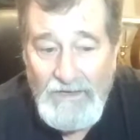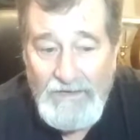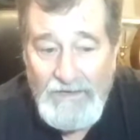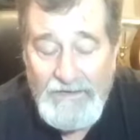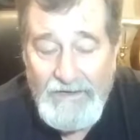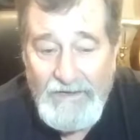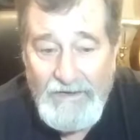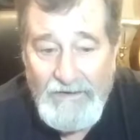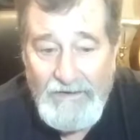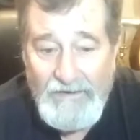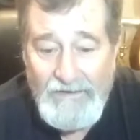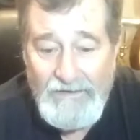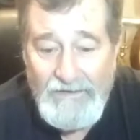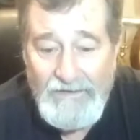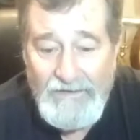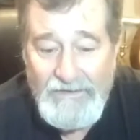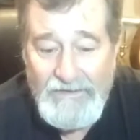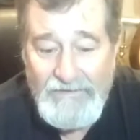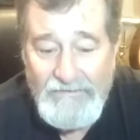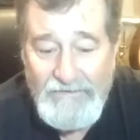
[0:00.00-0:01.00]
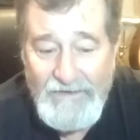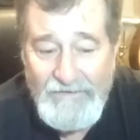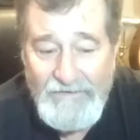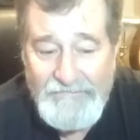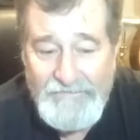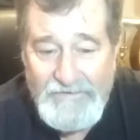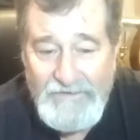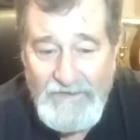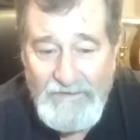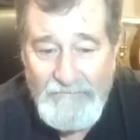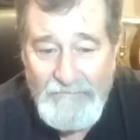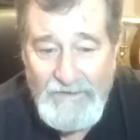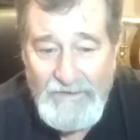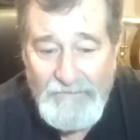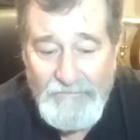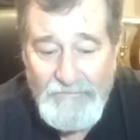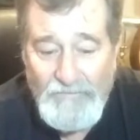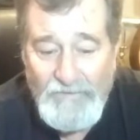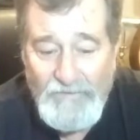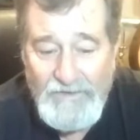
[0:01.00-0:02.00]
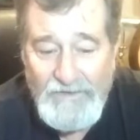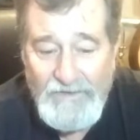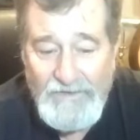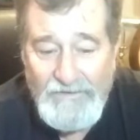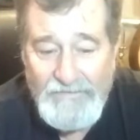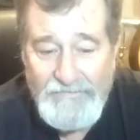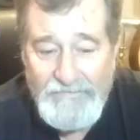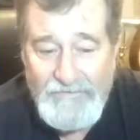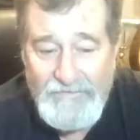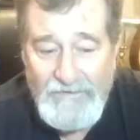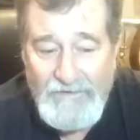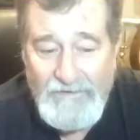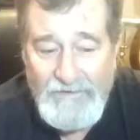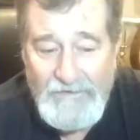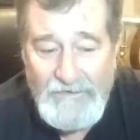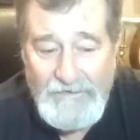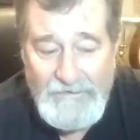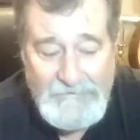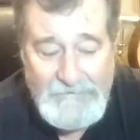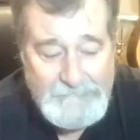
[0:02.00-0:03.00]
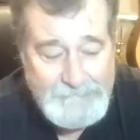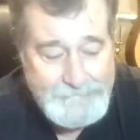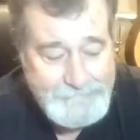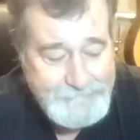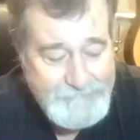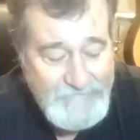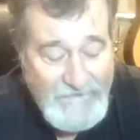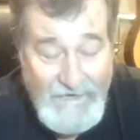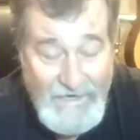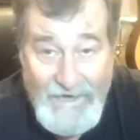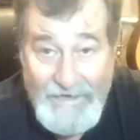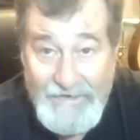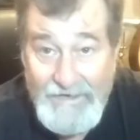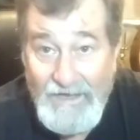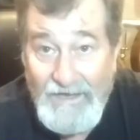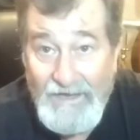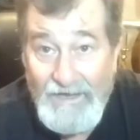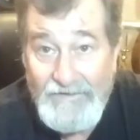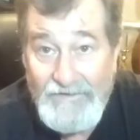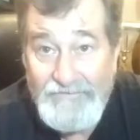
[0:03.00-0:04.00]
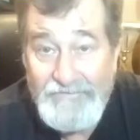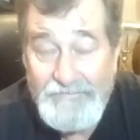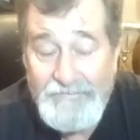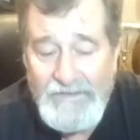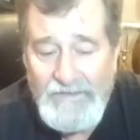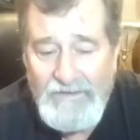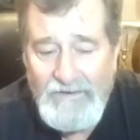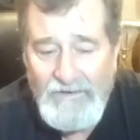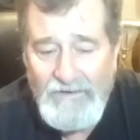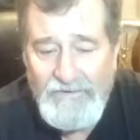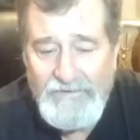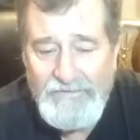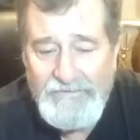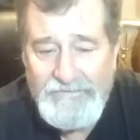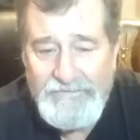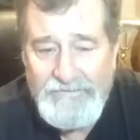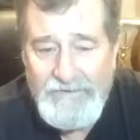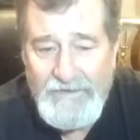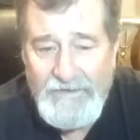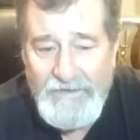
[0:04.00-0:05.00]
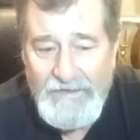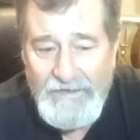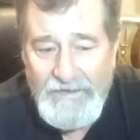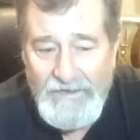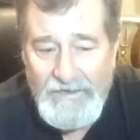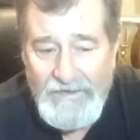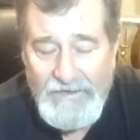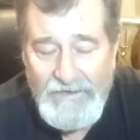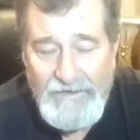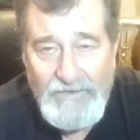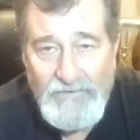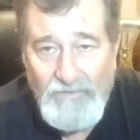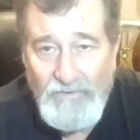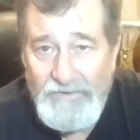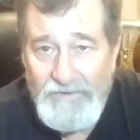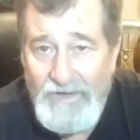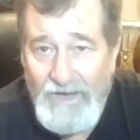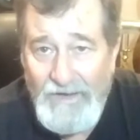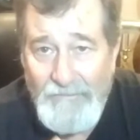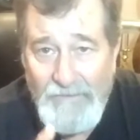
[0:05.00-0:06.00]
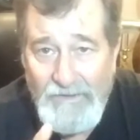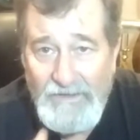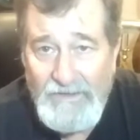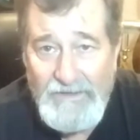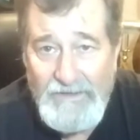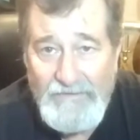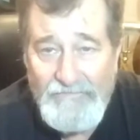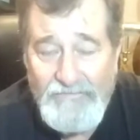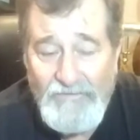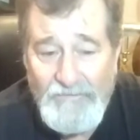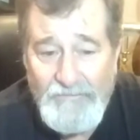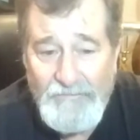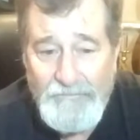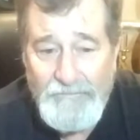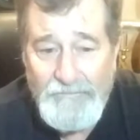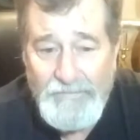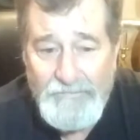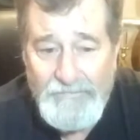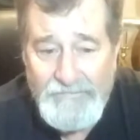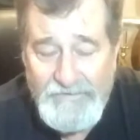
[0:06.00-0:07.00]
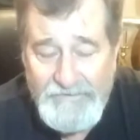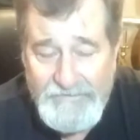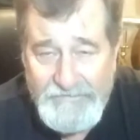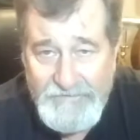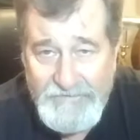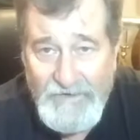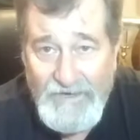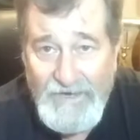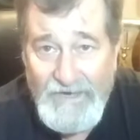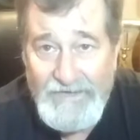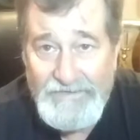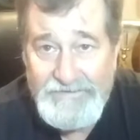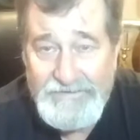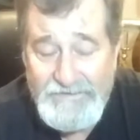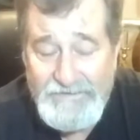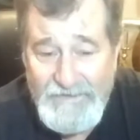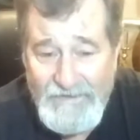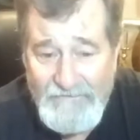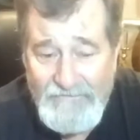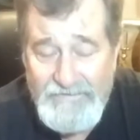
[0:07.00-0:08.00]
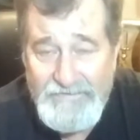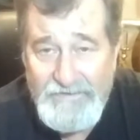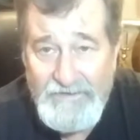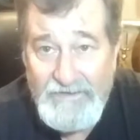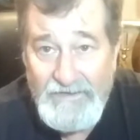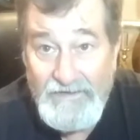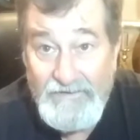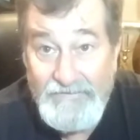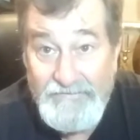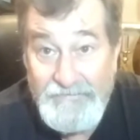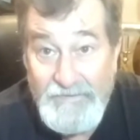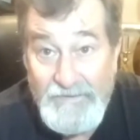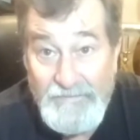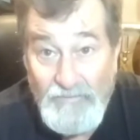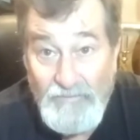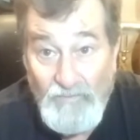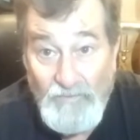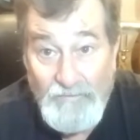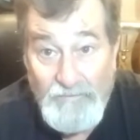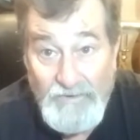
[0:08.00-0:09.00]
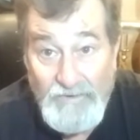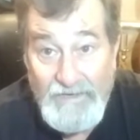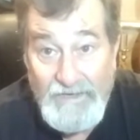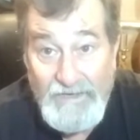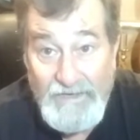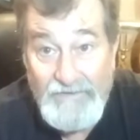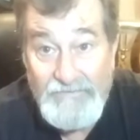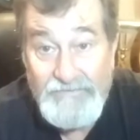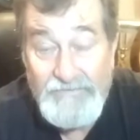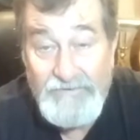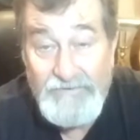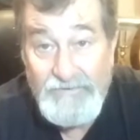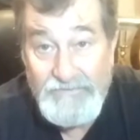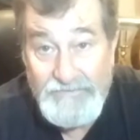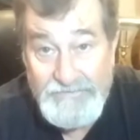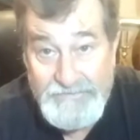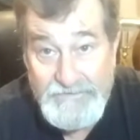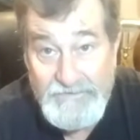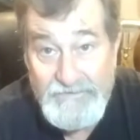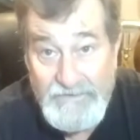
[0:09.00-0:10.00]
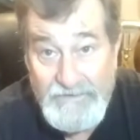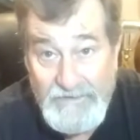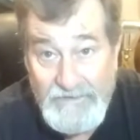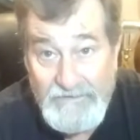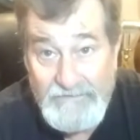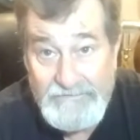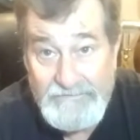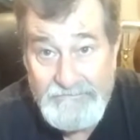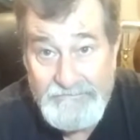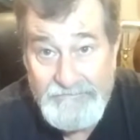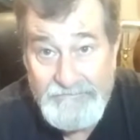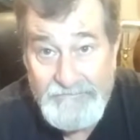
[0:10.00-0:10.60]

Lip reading: Now, you have to come up with guidelines, because you would not believe what the trash and everything else people will bring into your studio.